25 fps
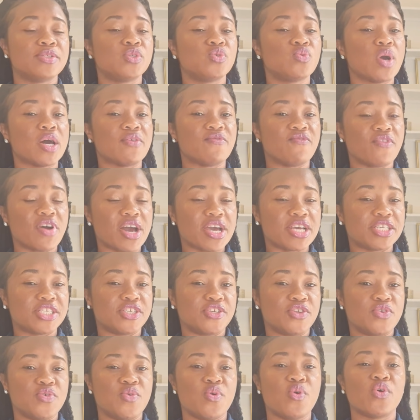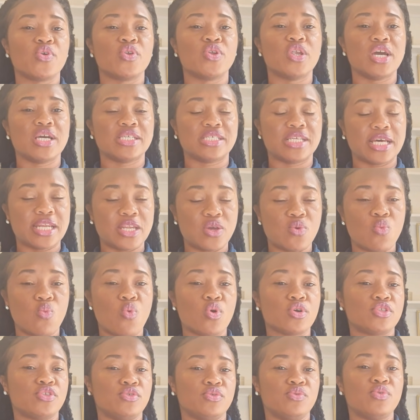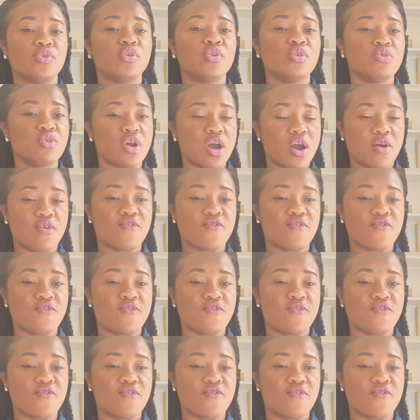to advise you on exactly what to look